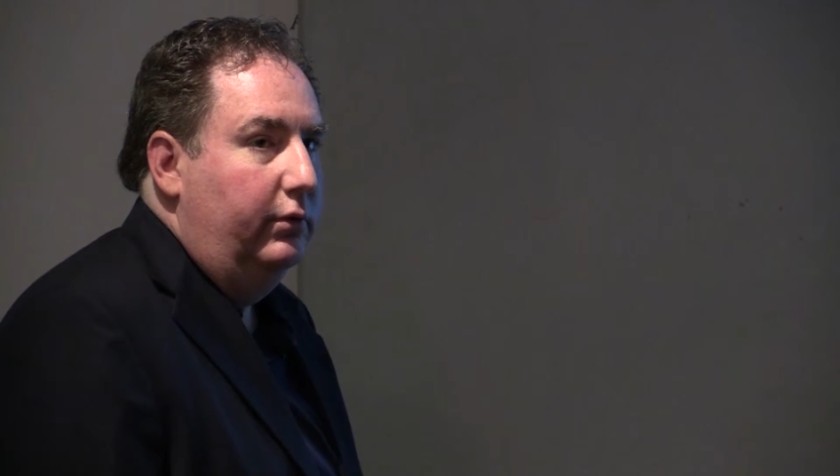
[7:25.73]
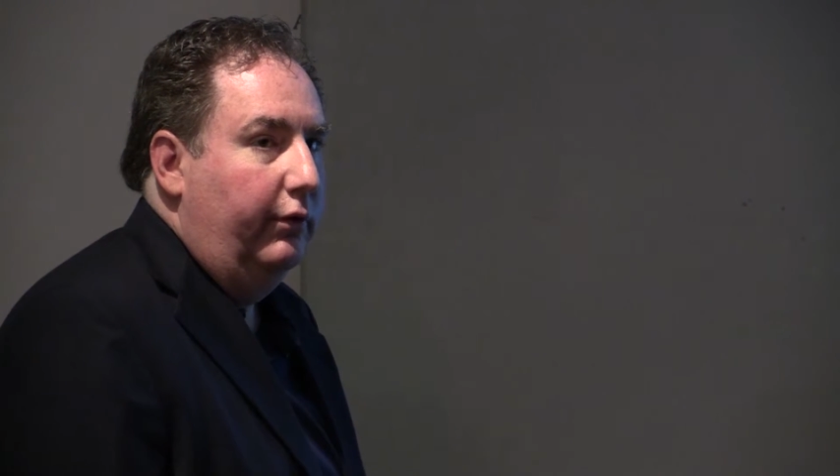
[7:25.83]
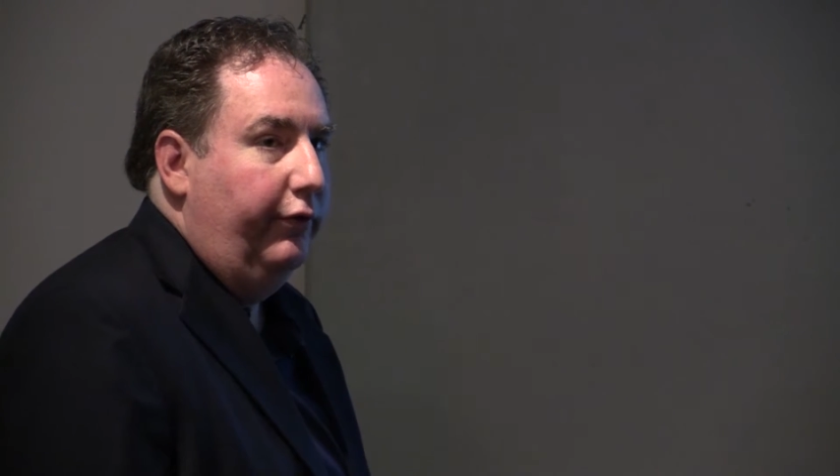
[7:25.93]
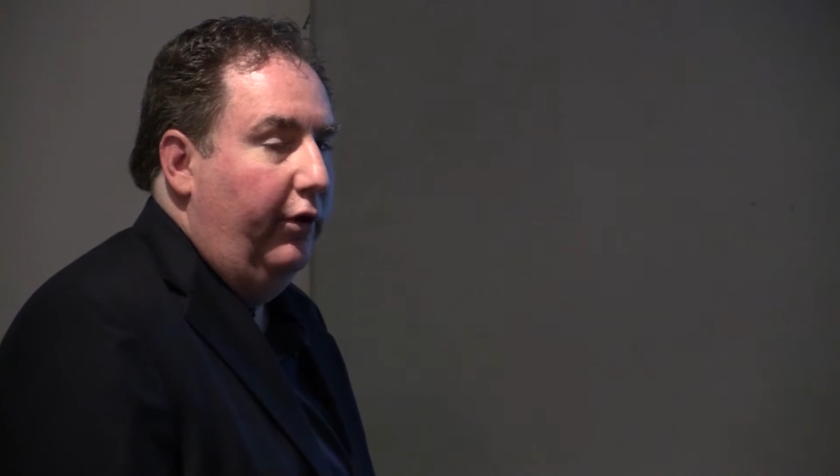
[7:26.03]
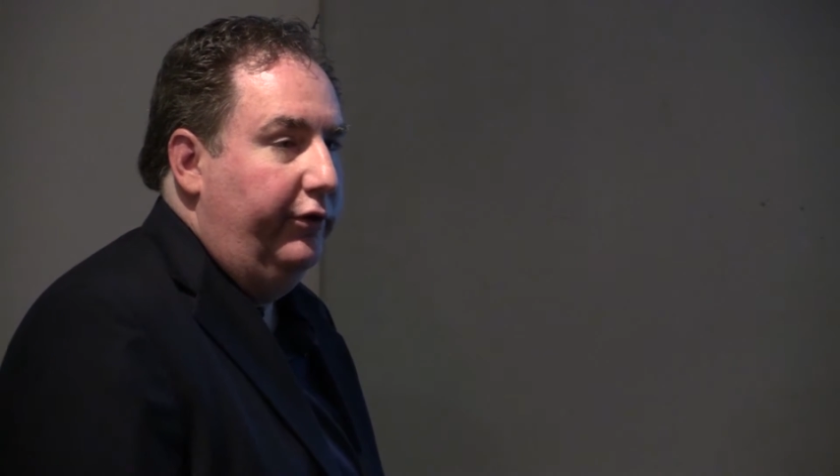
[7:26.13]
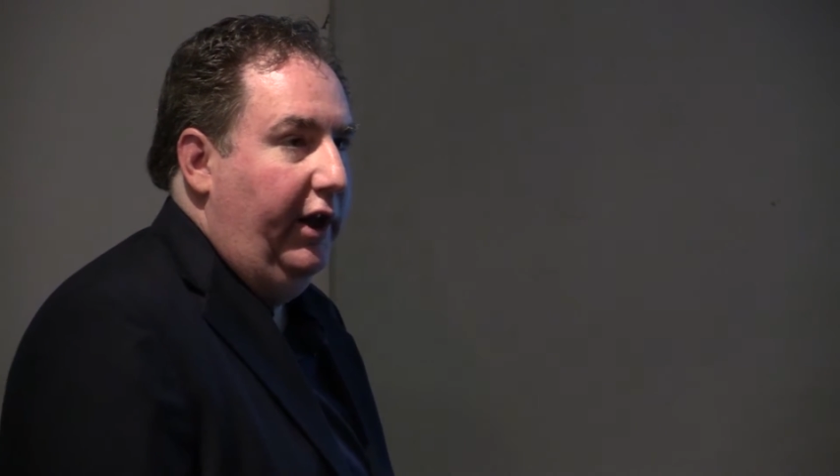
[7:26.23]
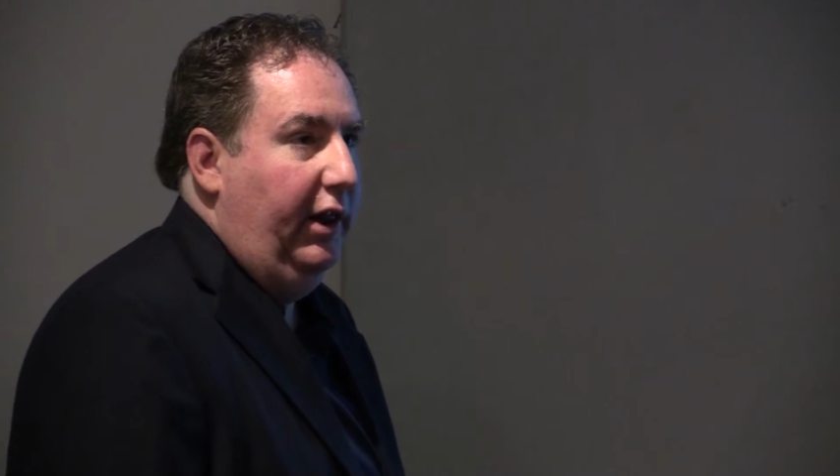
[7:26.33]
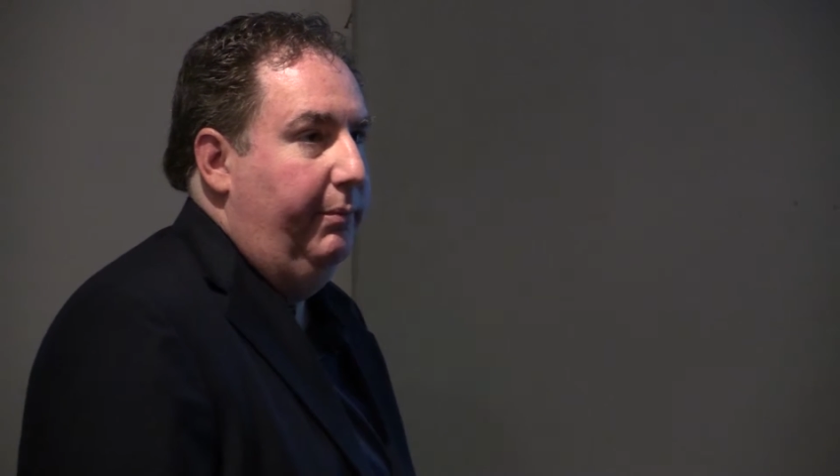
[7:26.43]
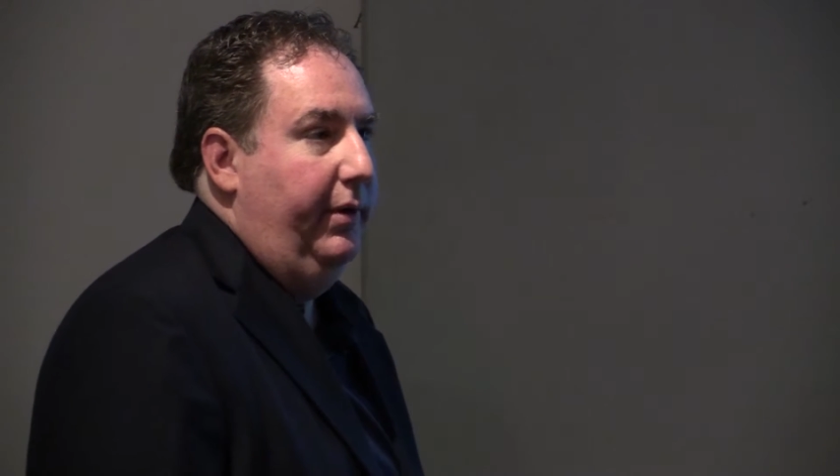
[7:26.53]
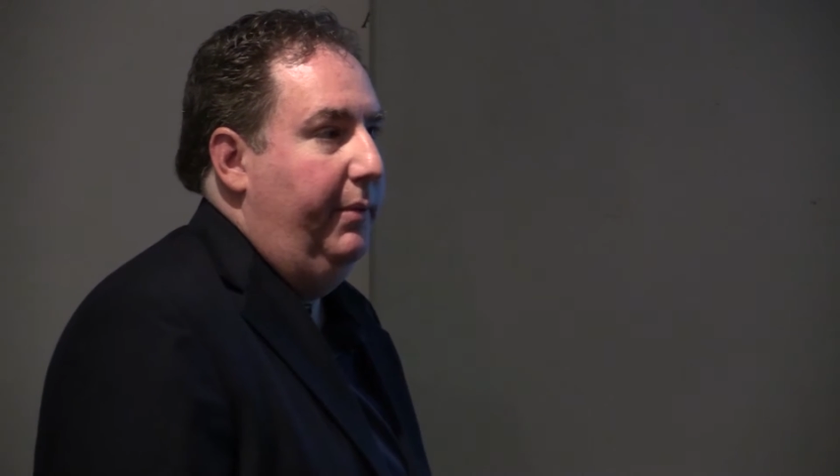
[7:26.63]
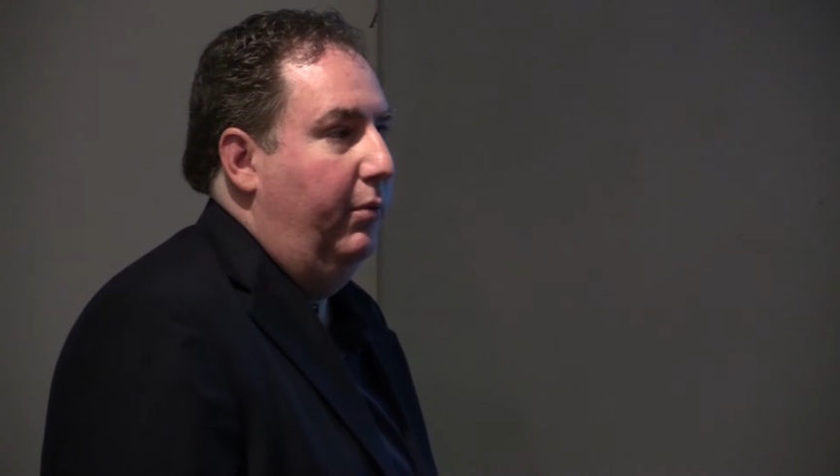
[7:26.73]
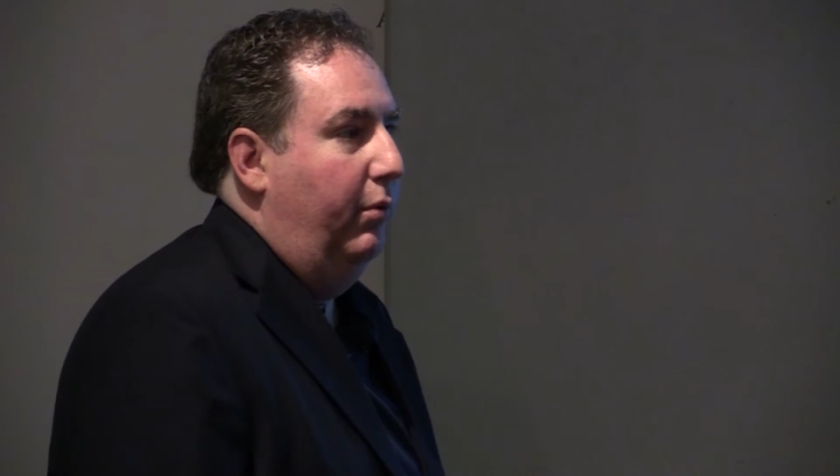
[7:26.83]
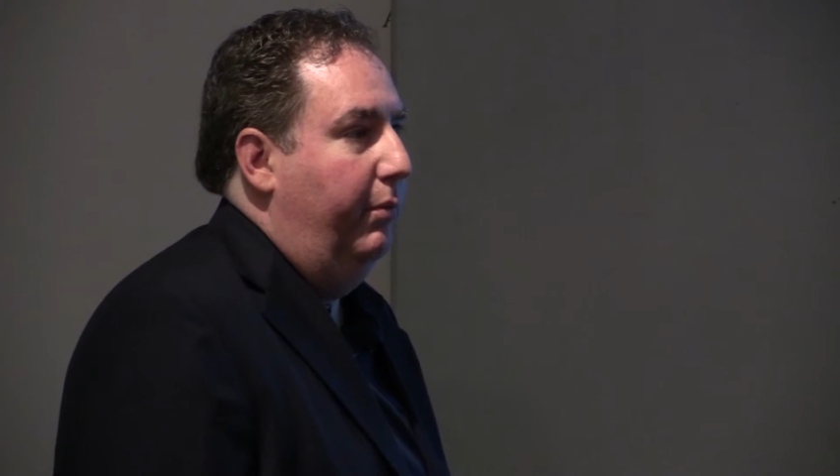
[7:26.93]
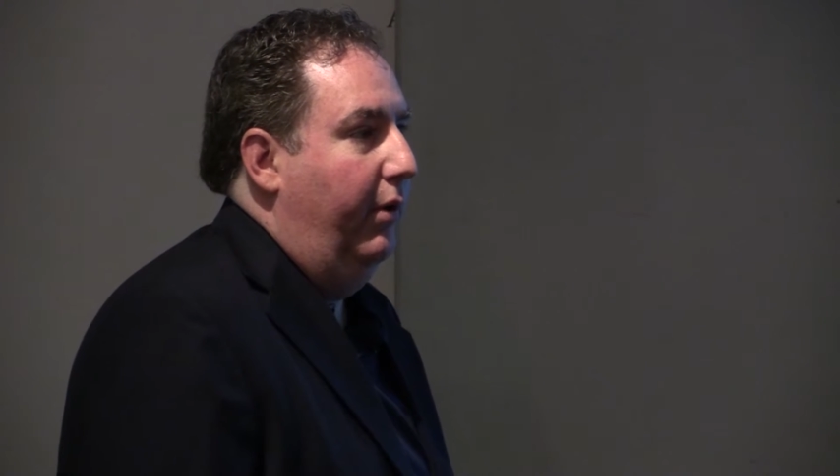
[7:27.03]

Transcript: the first day that people